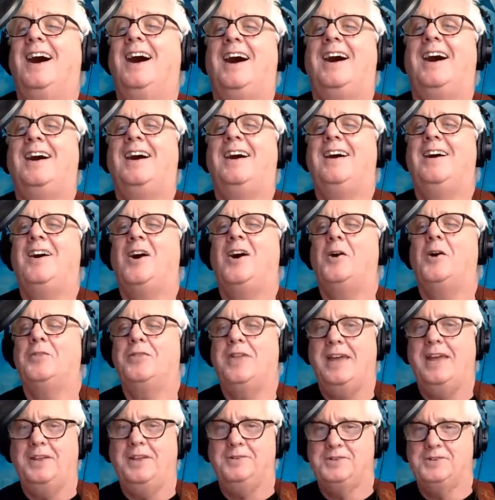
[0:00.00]

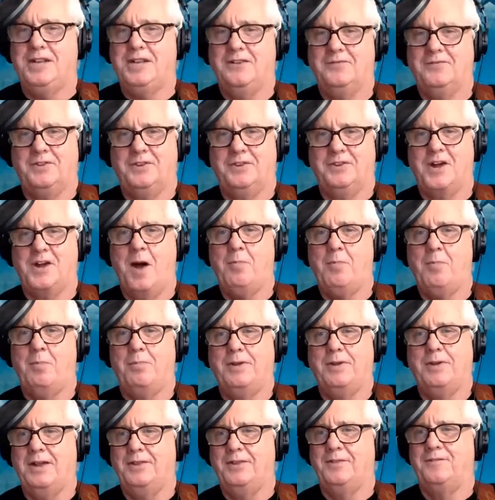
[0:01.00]
Thank you, Gene, for the
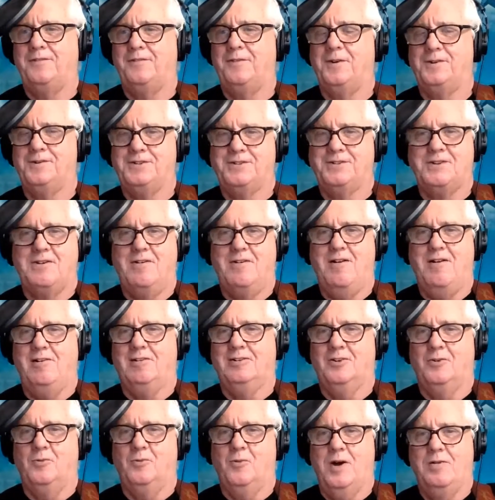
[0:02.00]
compliment on the first
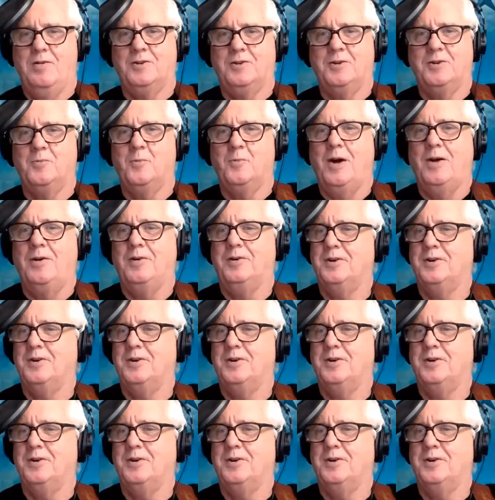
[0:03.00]
song, the welcome.